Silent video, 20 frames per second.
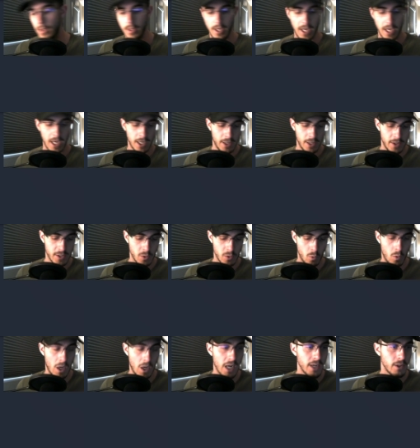And in this
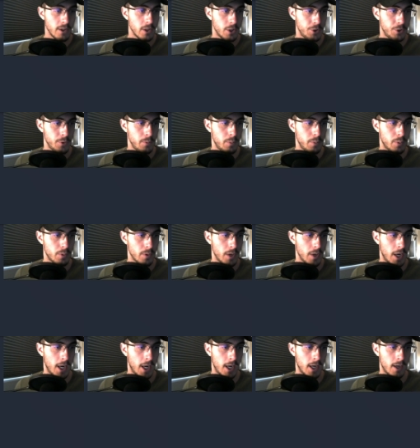while loop,
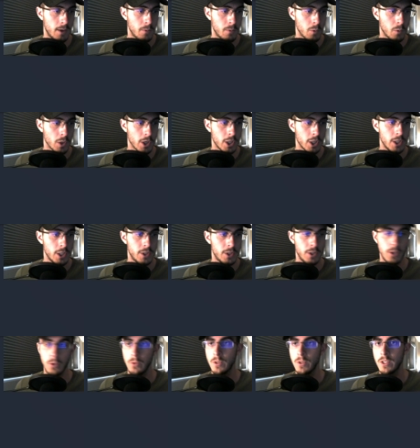um, we're going to
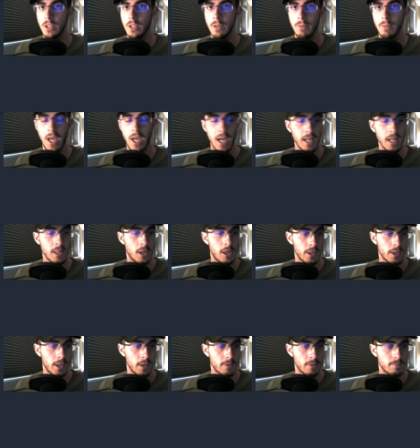do some CAN
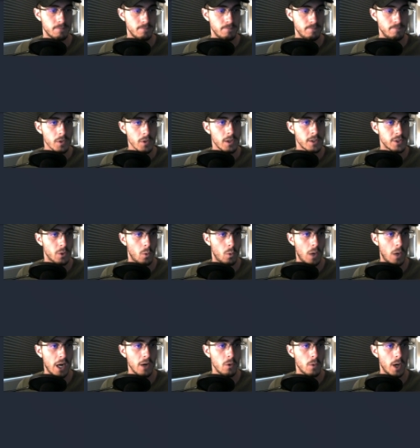logging. So
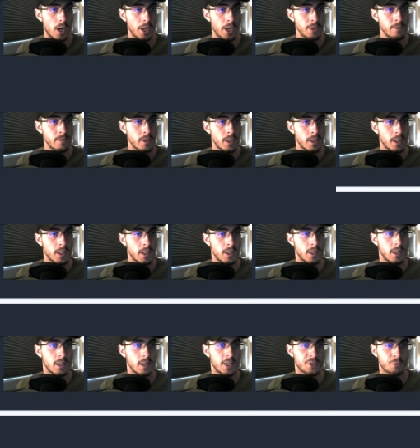while one,
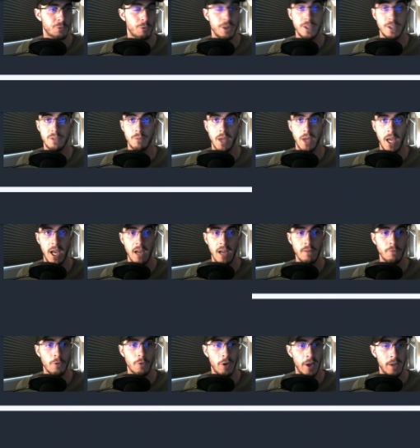let's read some
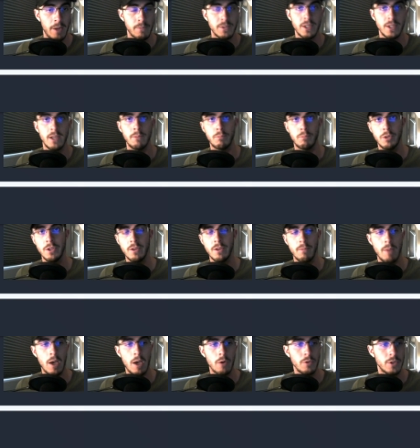CAN frames and print
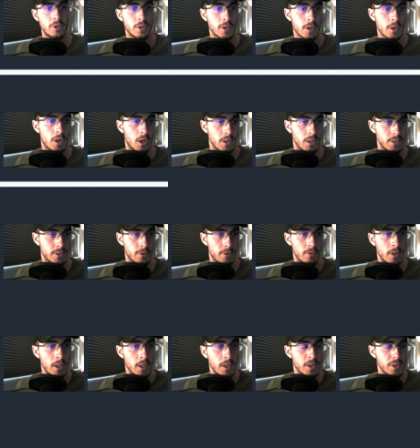them out to the
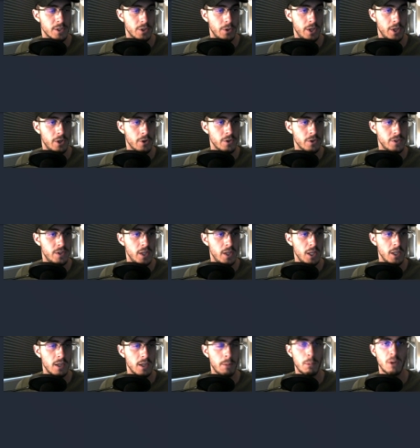console. So here's
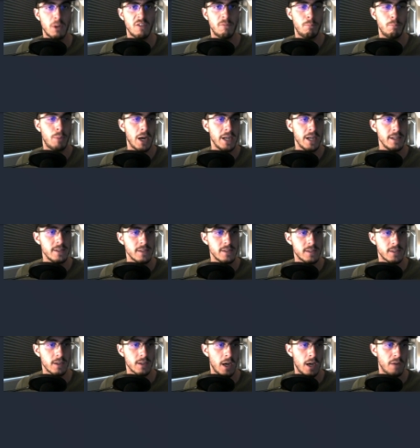the number of
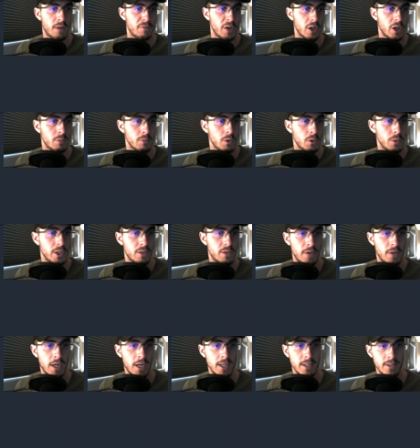bytes uh, variable we
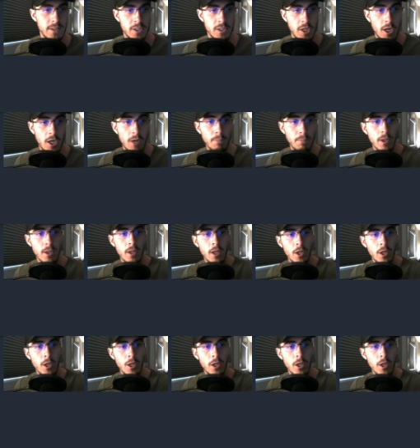defined at the top.